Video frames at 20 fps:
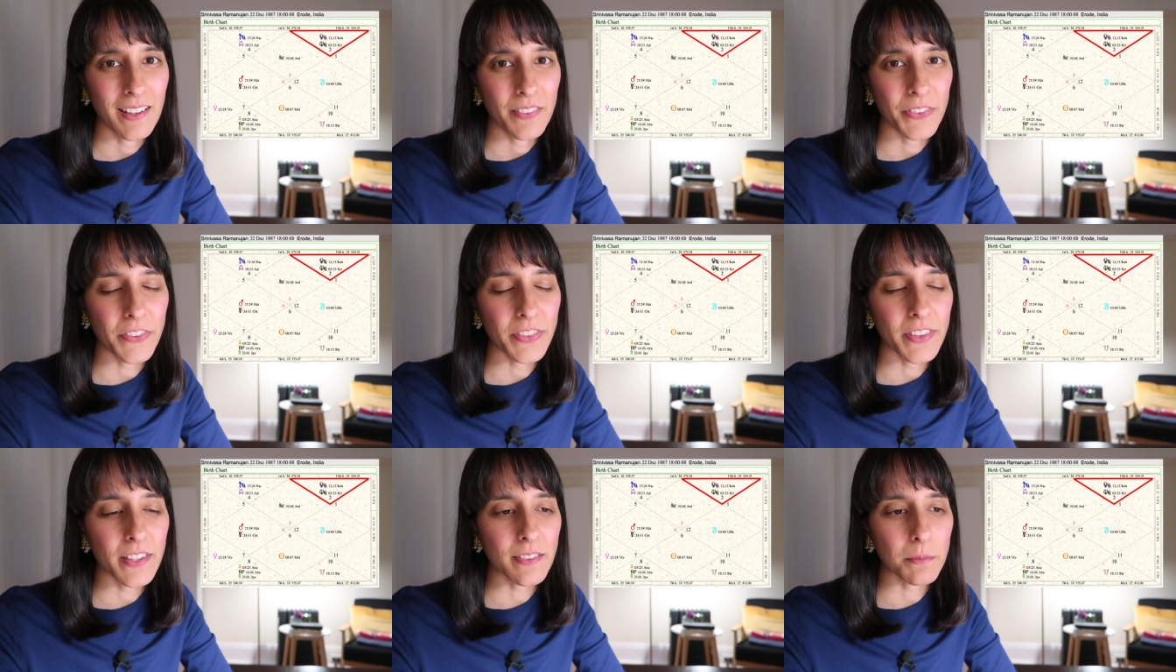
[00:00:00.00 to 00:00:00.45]

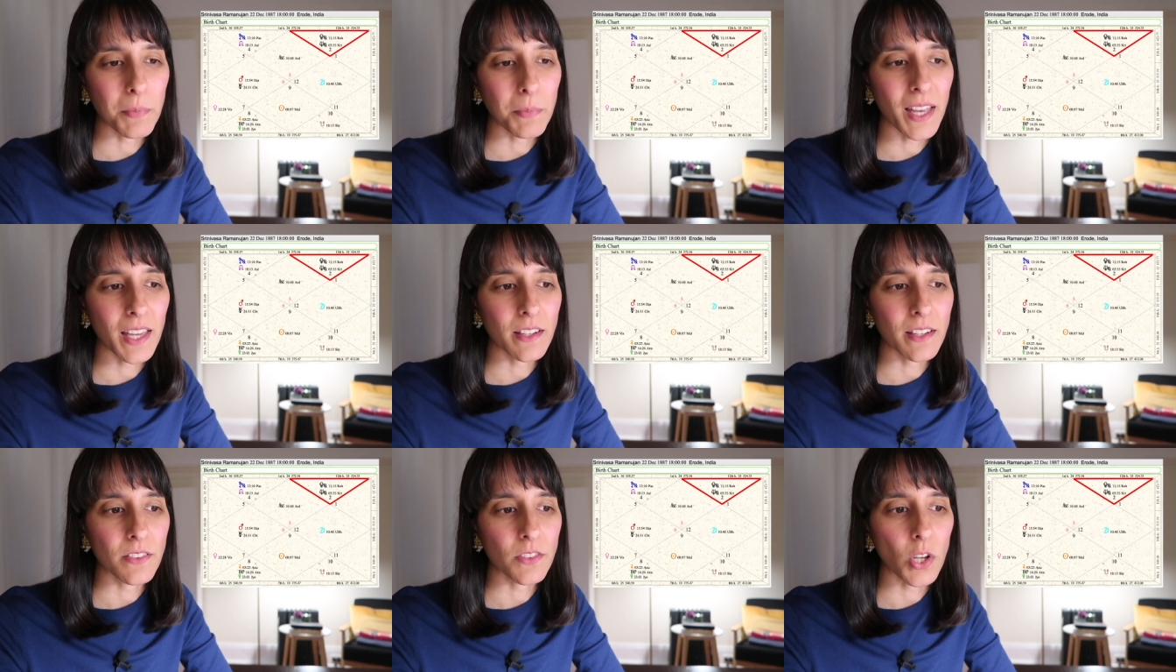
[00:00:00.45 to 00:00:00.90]
that this
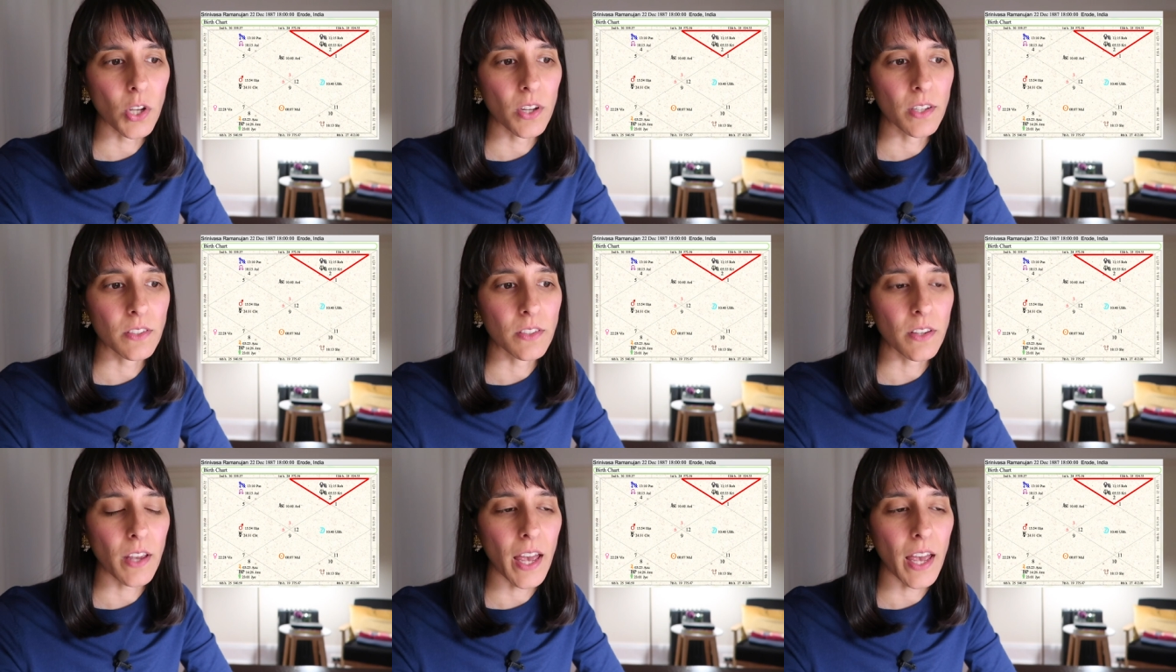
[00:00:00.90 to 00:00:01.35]
man is
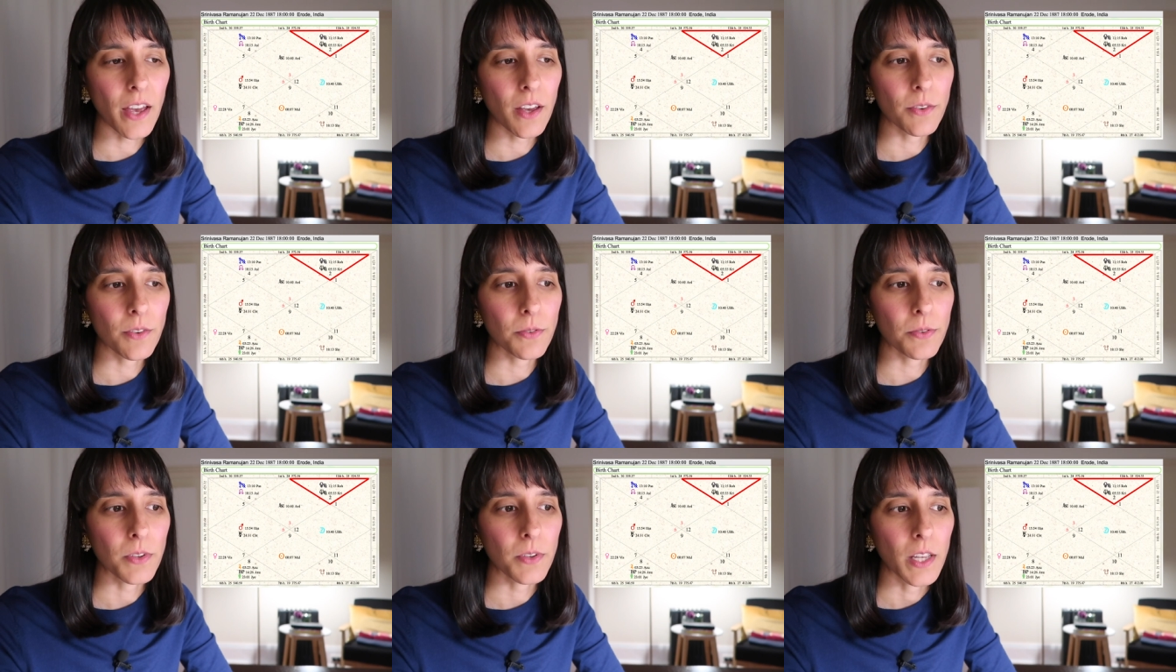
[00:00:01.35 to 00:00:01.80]
going to
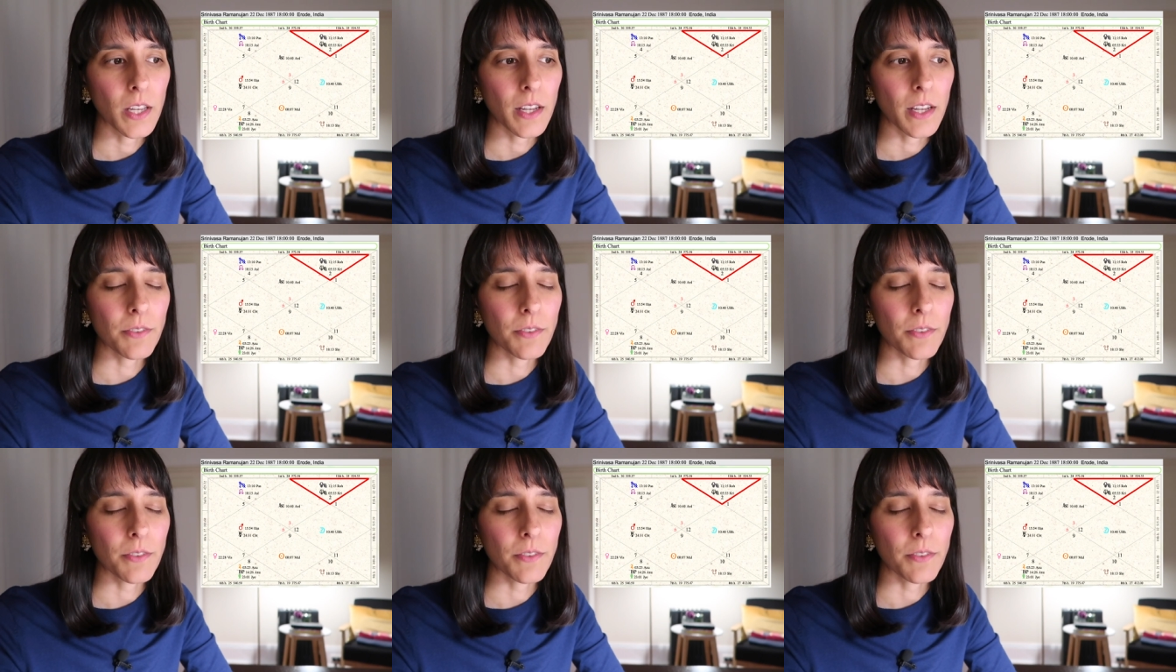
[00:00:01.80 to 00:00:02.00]
have